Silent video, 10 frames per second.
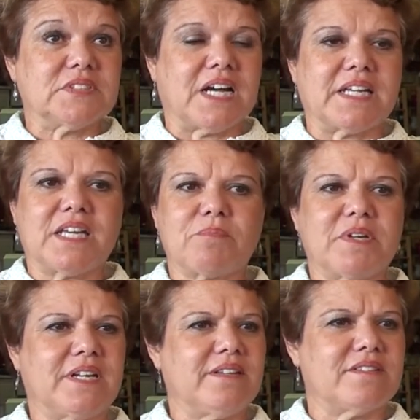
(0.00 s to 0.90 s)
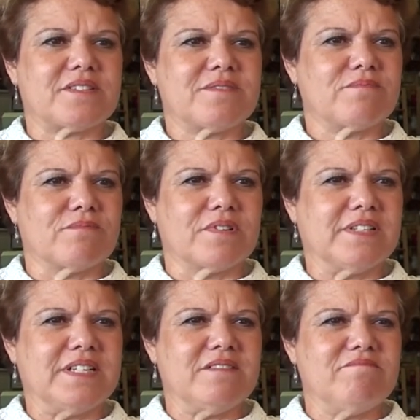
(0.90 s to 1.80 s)
I kept getting this
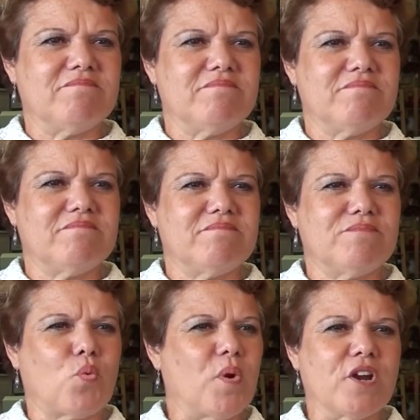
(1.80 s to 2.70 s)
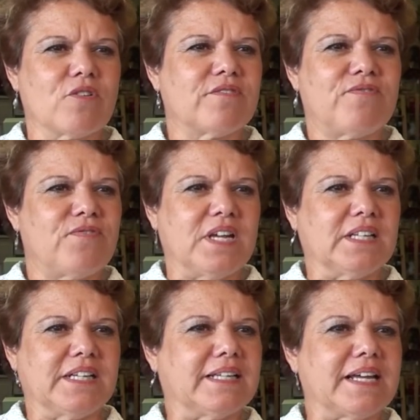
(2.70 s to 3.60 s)
really weird
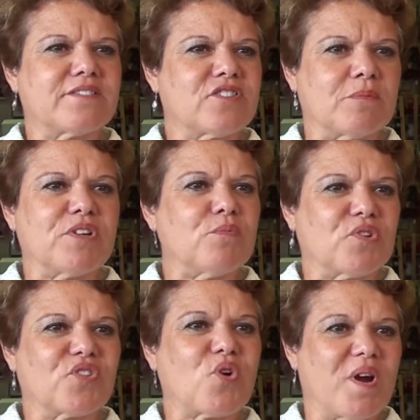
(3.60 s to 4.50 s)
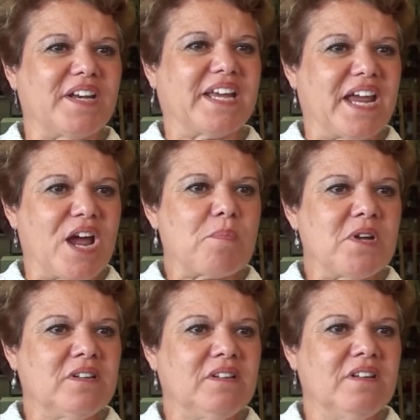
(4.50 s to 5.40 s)
feeling like something was going to
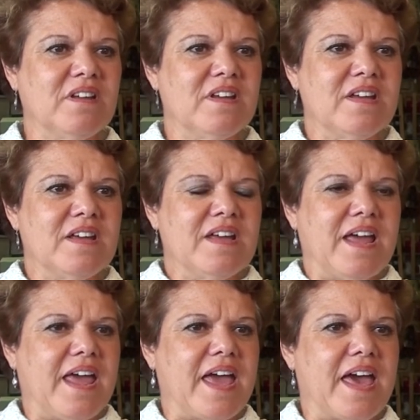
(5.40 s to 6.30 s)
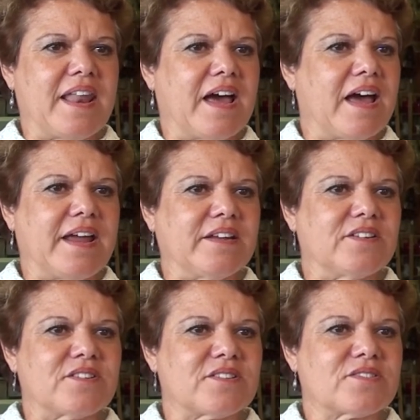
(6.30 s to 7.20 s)
happen, and I
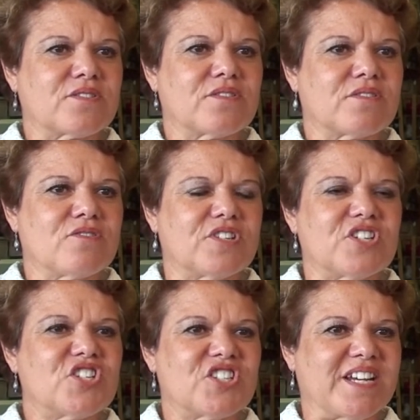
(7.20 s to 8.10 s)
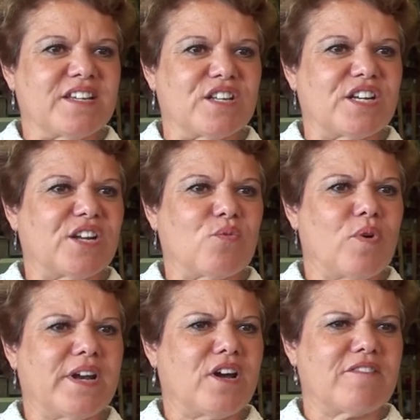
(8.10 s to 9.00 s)
just couldn't shake it, and it
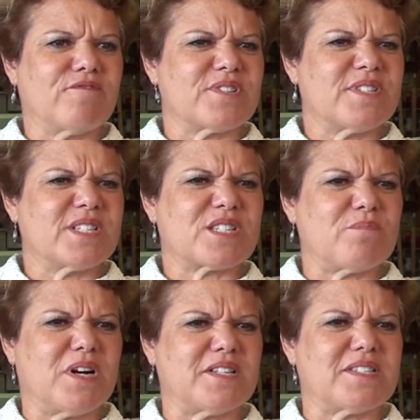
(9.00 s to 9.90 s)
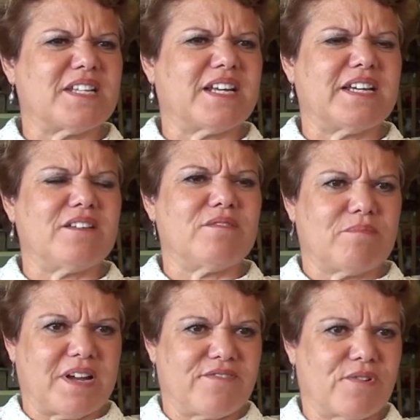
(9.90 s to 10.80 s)
went on for 6 months, and
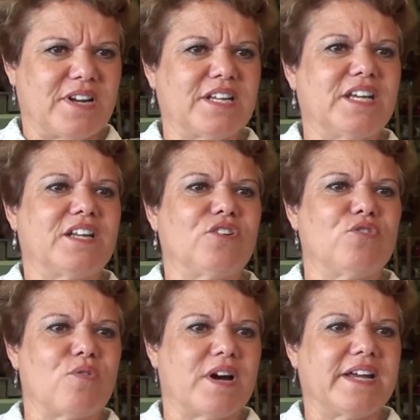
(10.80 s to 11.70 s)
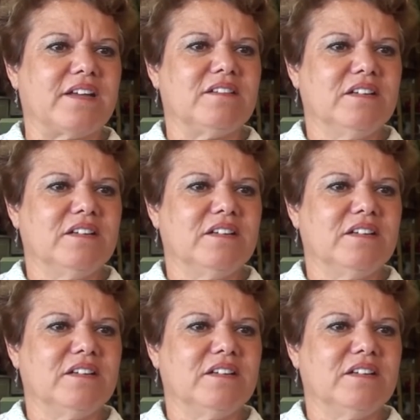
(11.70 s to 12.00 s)
my friend again, who I